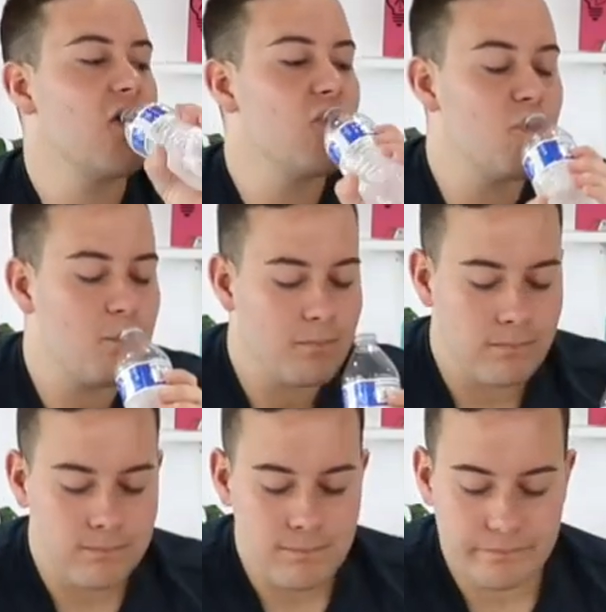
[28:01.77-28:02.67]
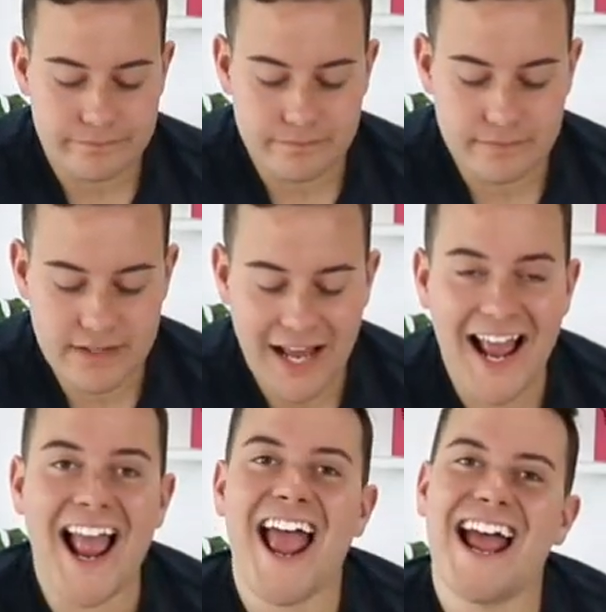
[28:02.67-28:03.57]
Mm. And Eileen
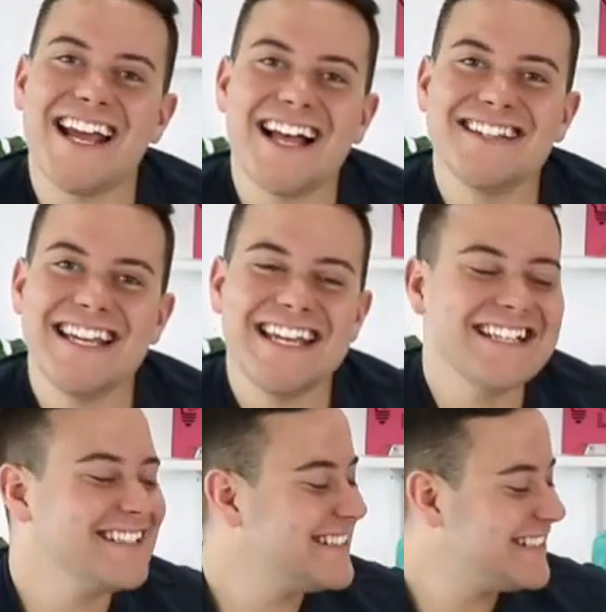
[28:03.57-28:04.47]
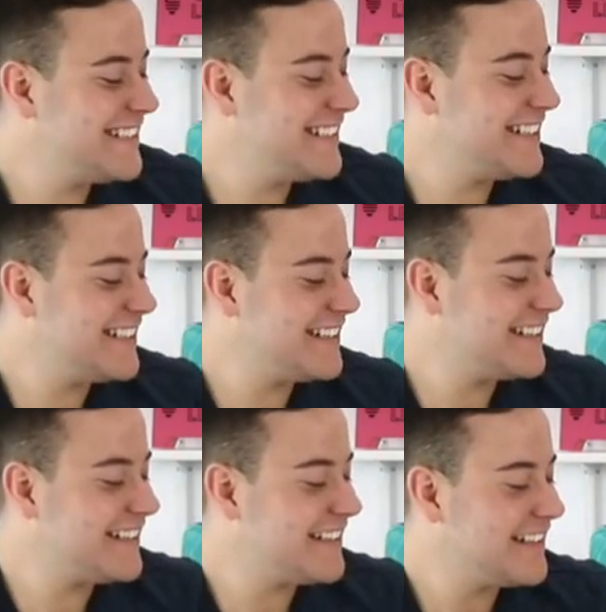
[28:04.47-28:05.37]
says, hey, Eileen. Hello from
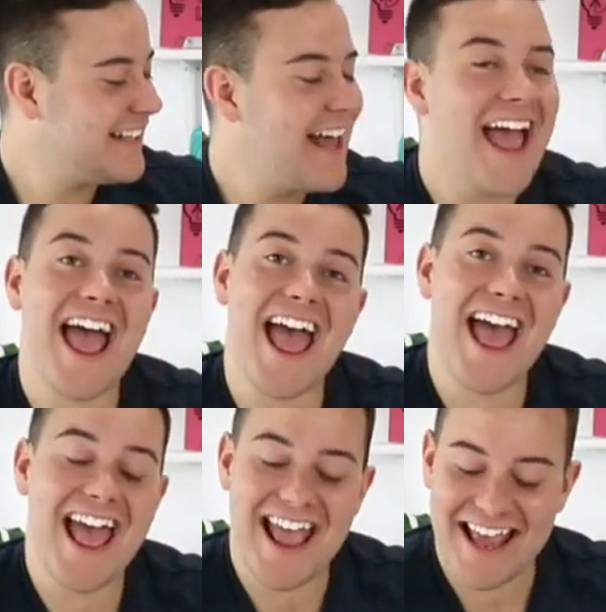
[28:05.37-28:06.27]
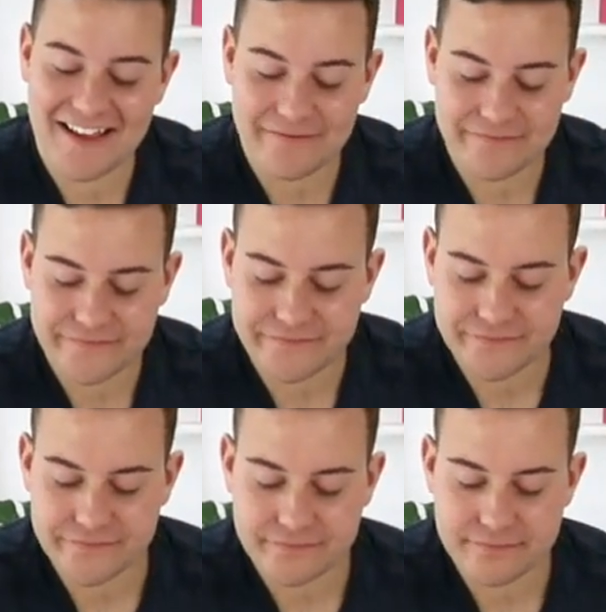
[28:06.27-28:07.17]
P A. Hey.
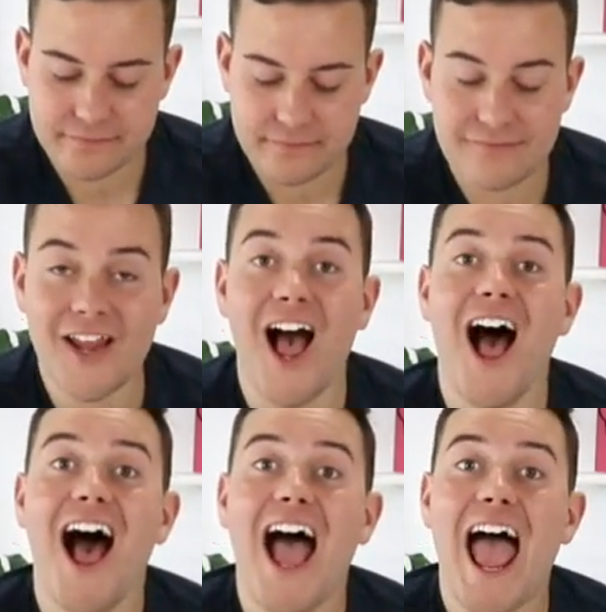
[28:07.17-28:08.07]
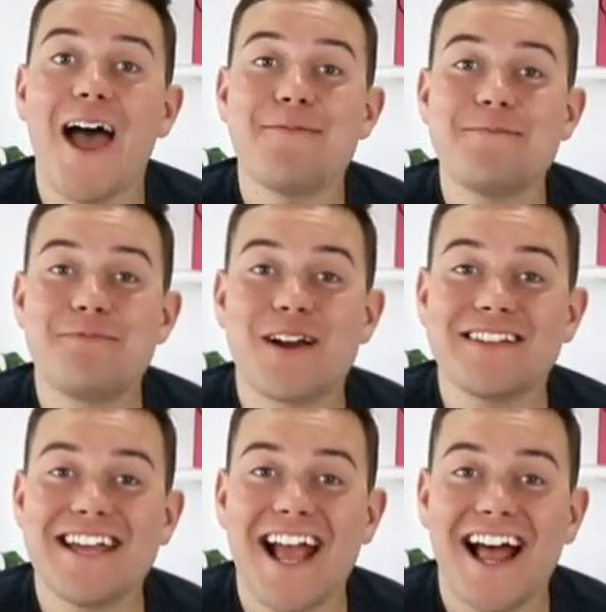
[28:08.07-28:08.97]
Today is my birthday, and I treated myself
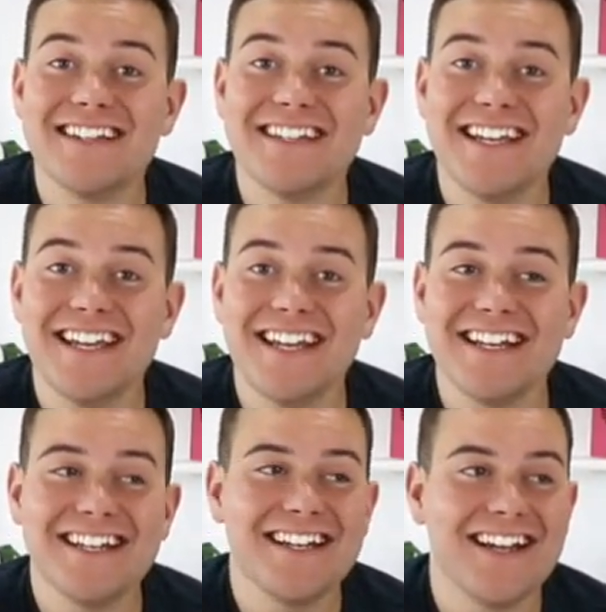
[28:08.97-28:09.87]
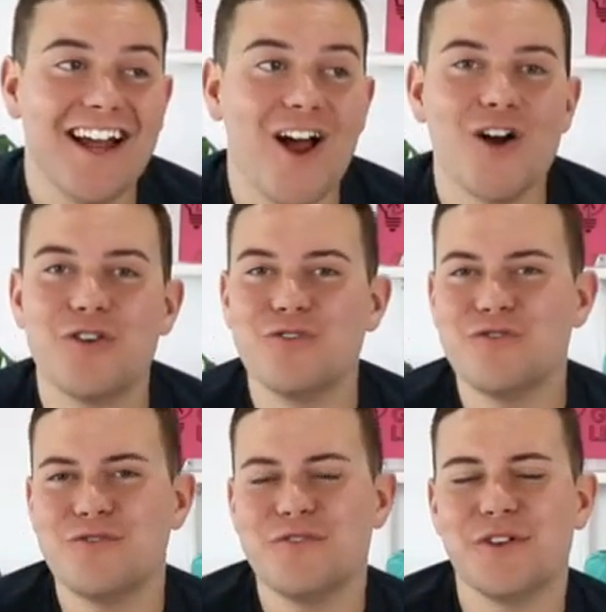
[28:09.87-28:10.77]
birthday, to the large EasyPress two.
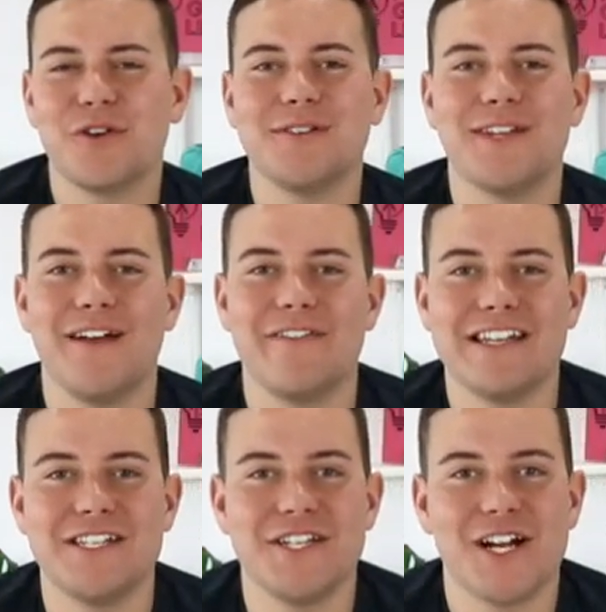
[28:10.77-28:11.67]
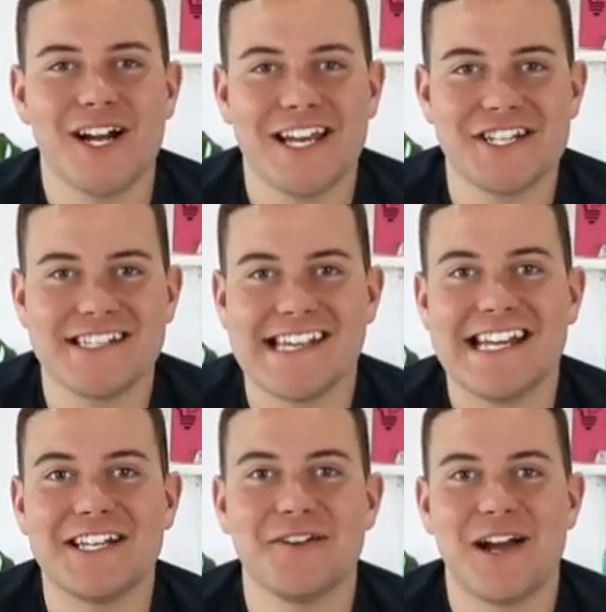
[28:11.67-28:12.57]
Ooh, you're going to love it. Did you get on H S
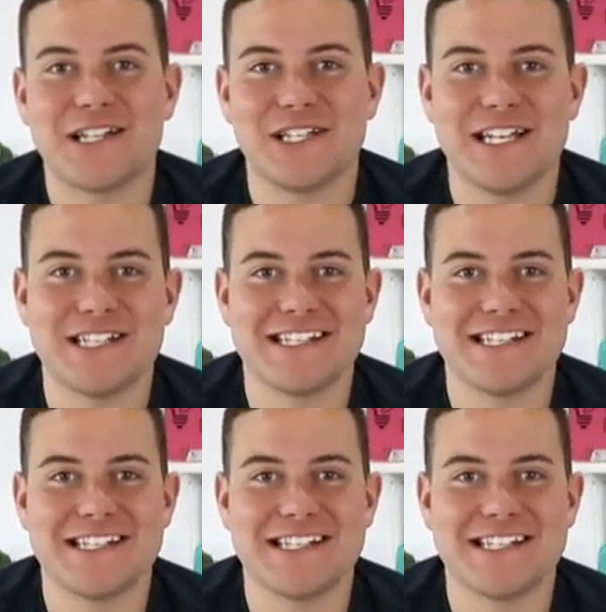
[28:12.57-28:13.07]
N? Congratulations,